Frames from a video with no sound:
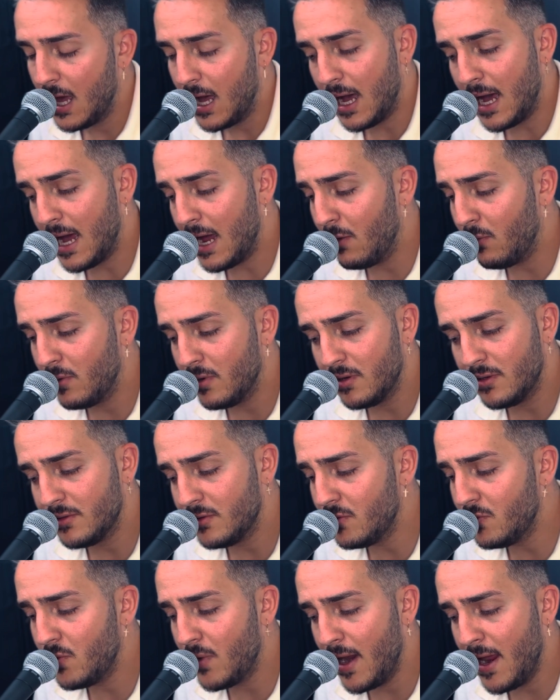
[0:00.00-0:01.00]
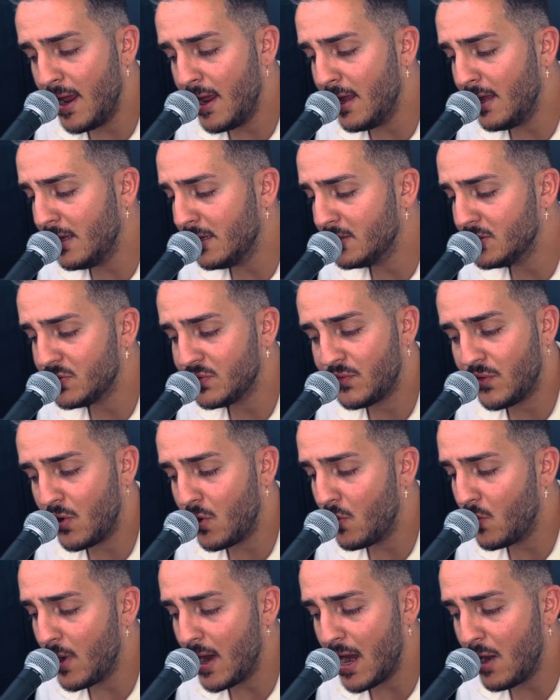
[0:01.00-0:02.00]
I would arrange
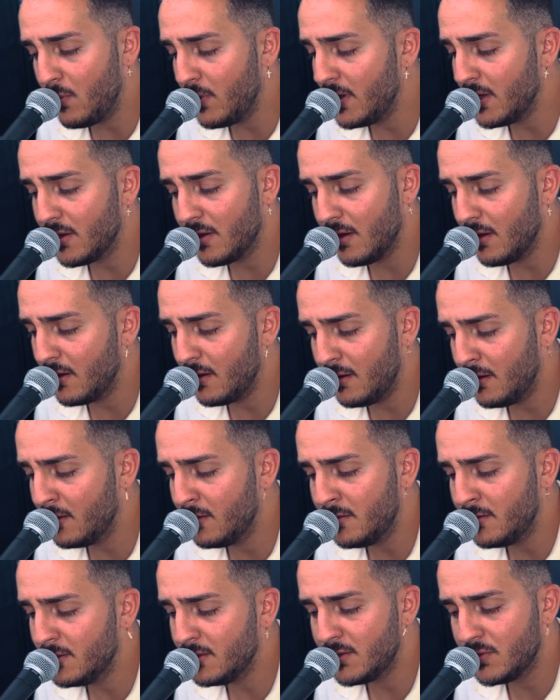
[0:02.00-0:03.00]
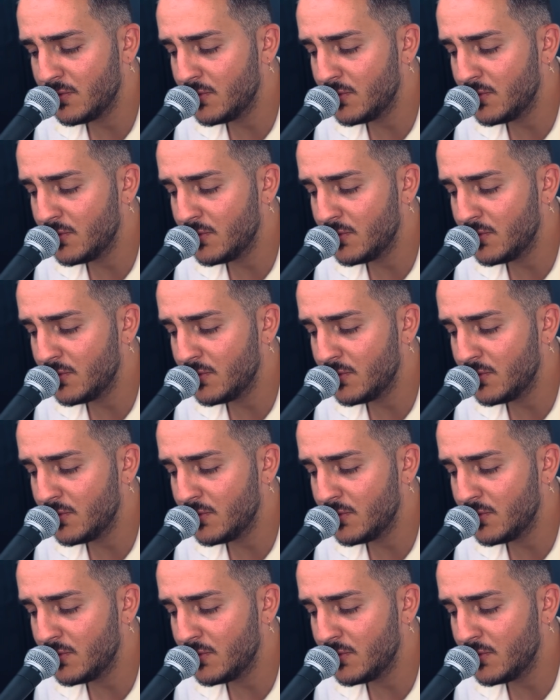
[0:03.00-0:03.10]
for every girl